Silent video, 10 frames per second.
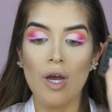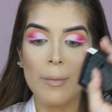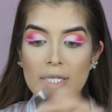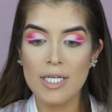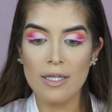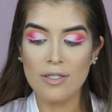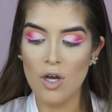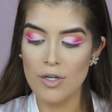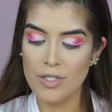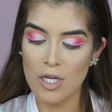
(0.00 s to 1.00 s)
I'm going to take this
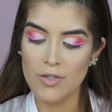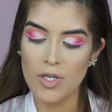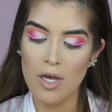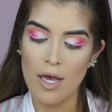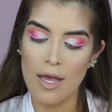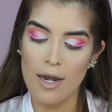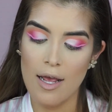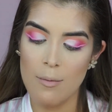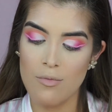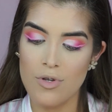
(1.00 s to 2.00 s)
Anastasia and
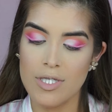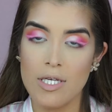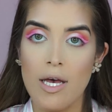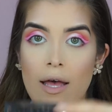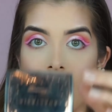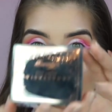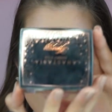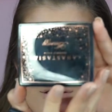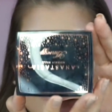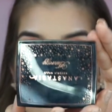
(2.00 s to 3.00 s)
Amrezy
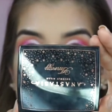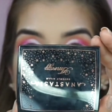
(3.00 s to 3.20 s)
highlighter,